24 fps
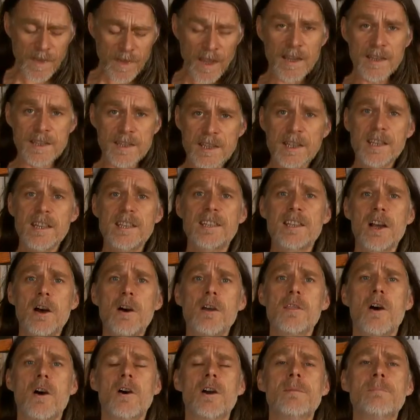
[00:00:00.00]
It's a
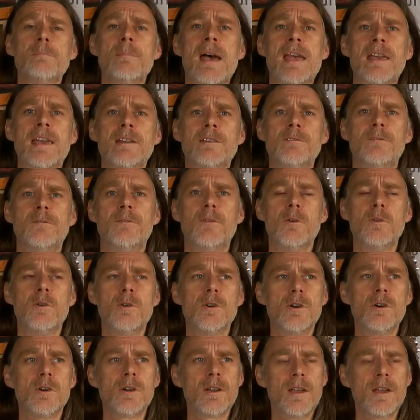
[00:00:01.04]
guitar that I made
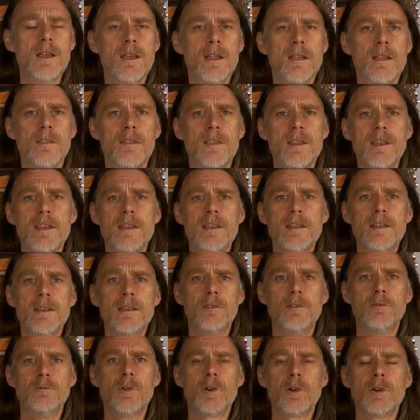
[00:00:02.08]
for
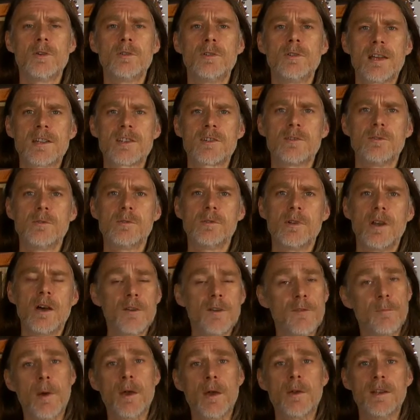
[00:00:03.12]
the Royal National
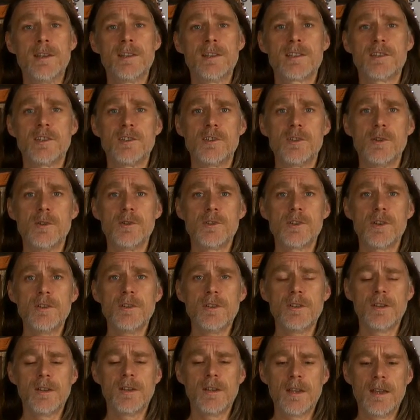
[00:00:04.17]
Lifeboat Institution,